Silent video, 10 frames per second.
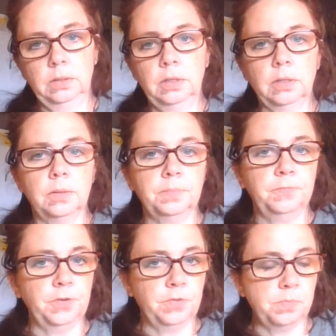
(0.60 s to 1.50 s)

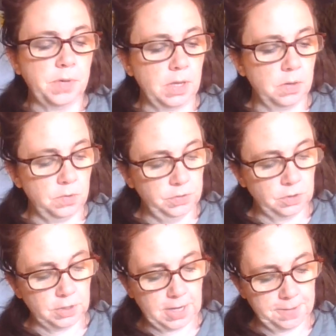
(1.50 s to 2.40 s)
Vivian Paley,
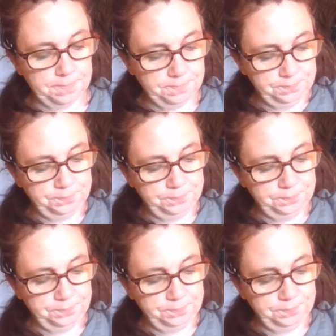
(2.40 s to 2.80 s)
138.